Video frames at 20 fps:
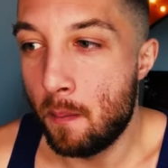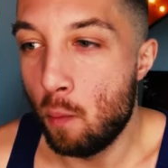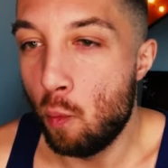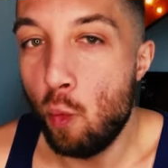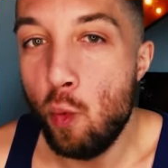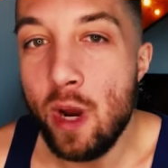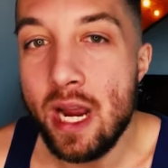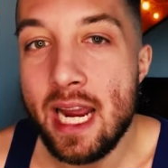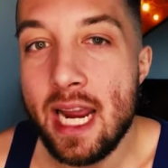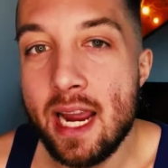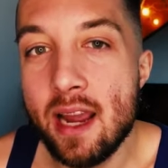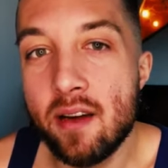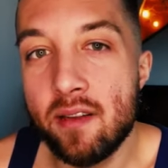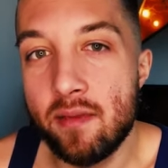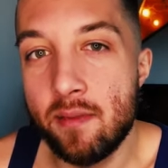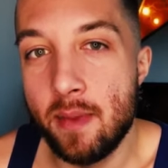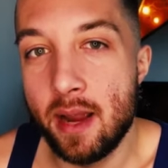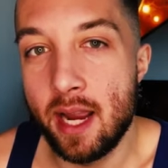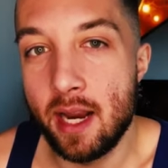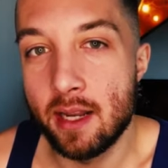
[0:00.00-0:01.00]
We
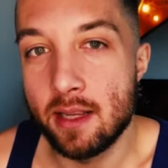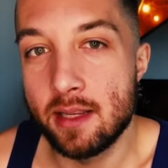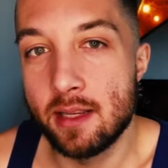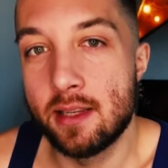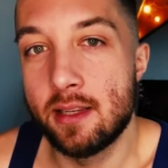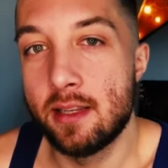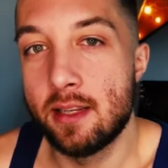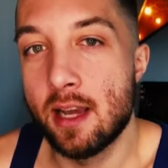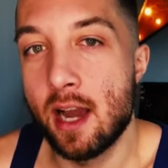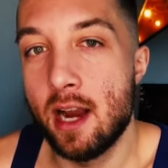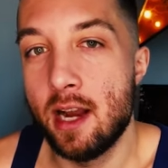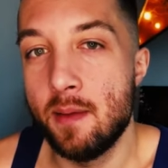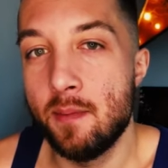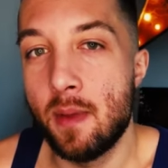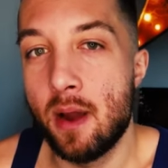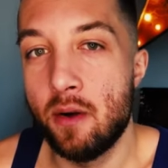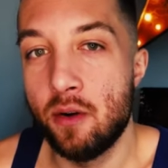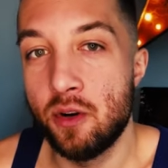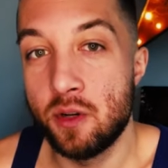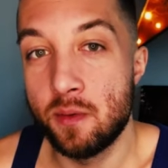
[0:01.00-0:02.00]
have made as a society
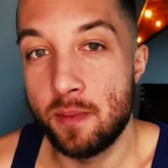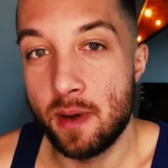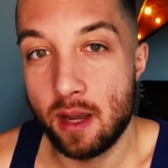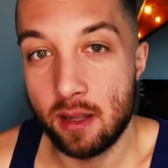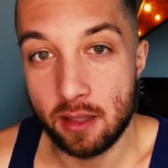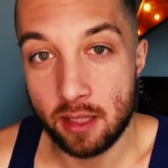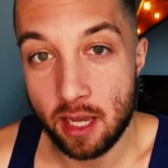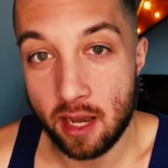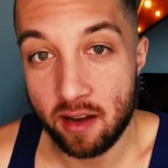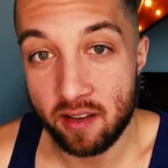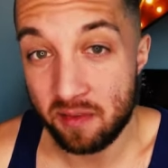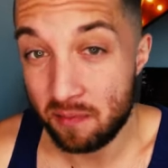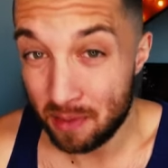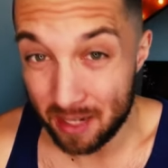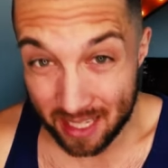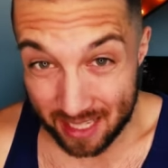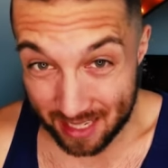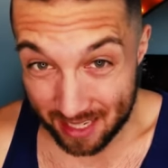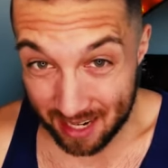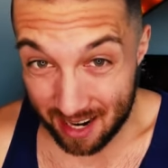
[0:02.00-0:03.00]
marriage about love,
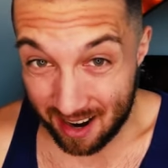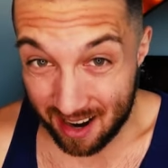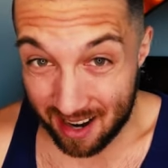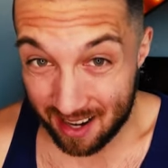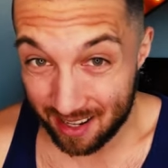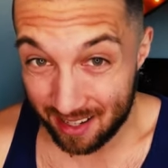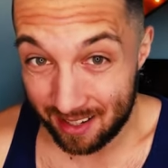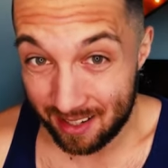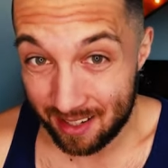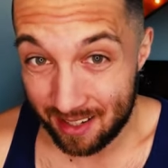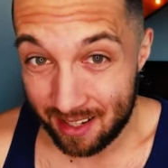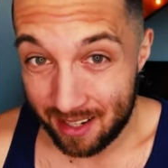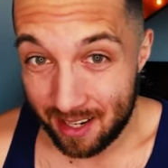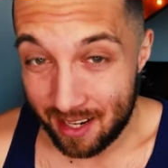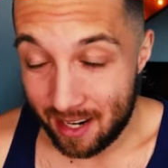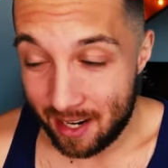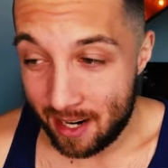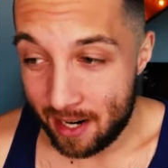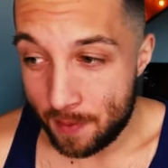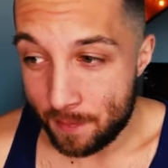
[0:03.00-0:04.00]
but it's not
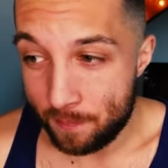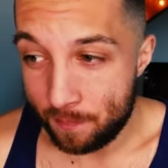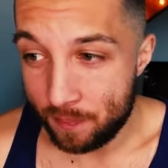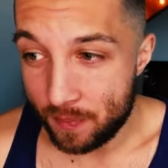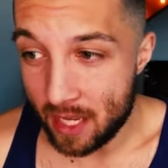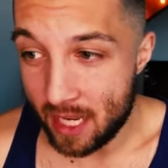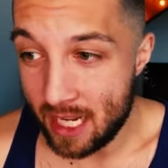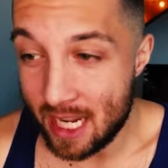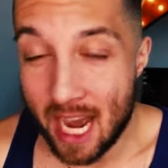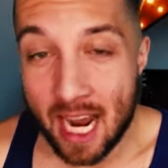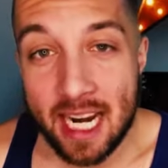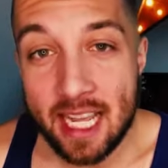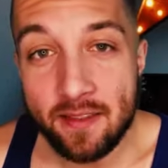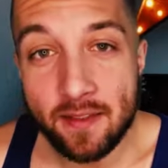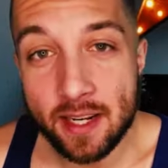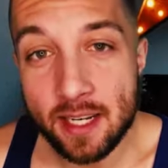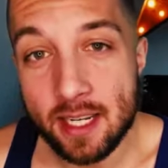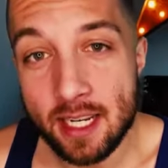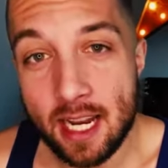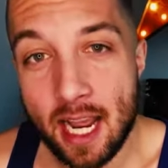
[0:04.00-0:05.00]

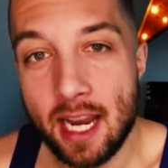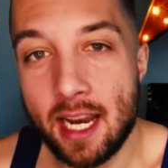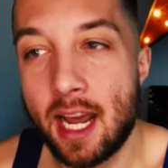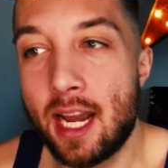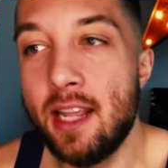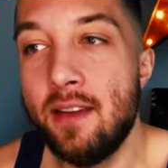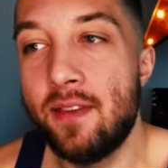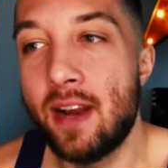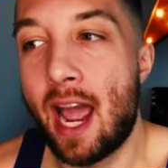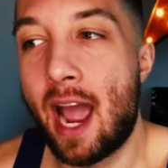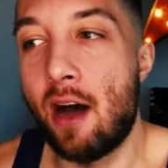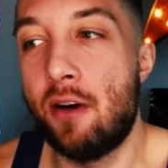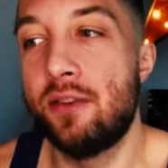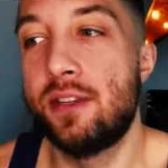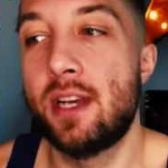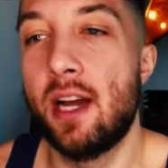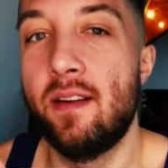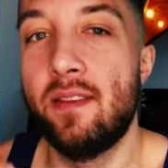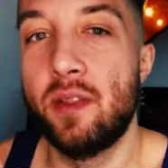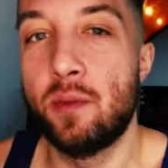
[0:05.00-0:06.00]
even today, not even
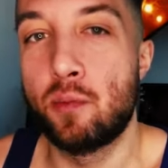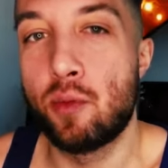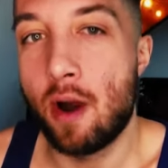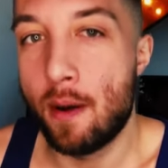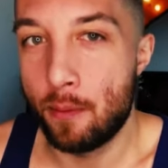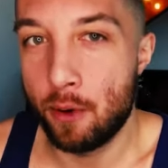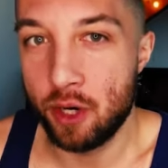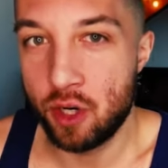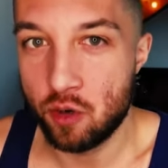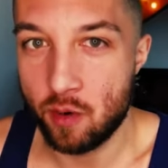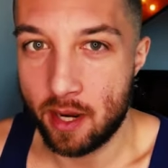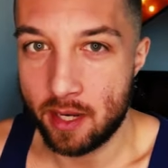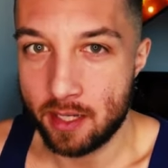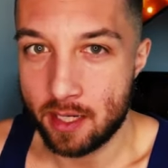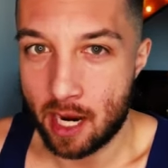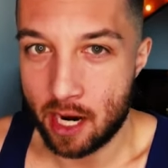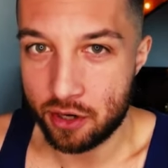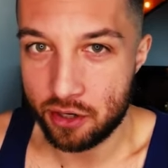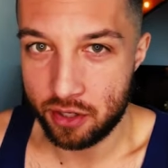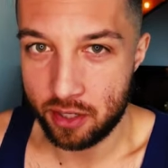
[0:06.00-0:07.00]
outside of the property
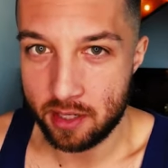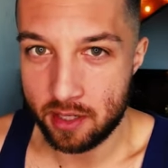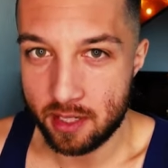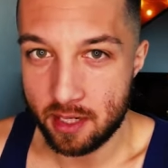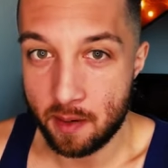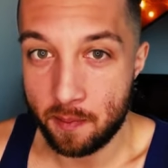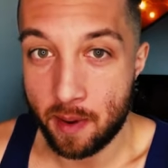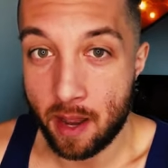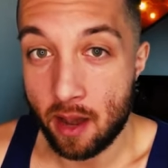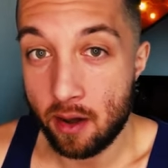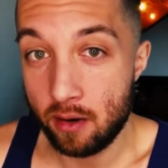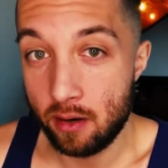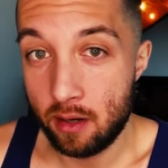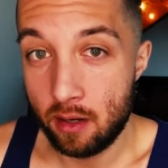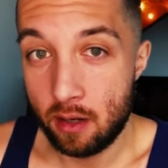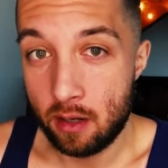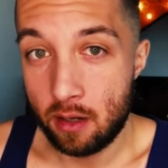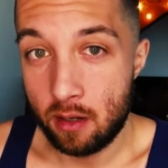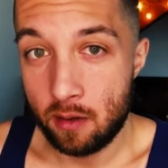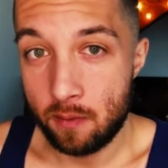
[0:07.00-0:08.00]
transaction is it about
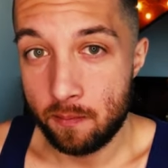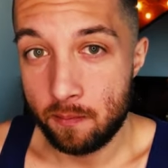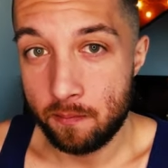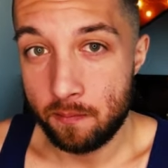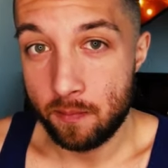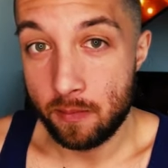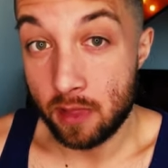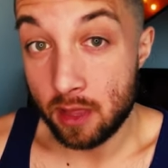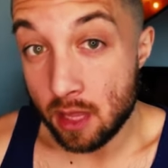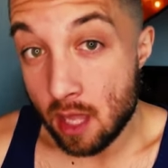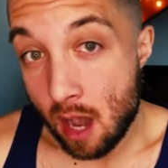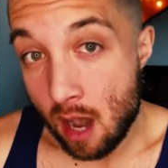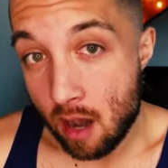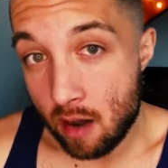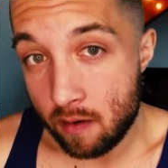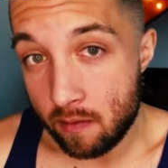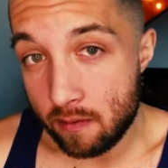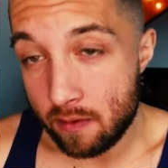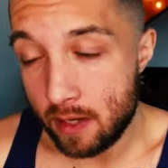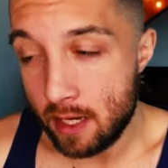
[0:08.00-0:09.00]

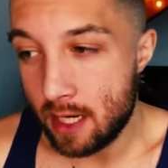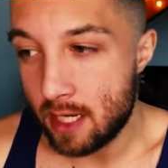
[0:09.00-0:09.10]
love.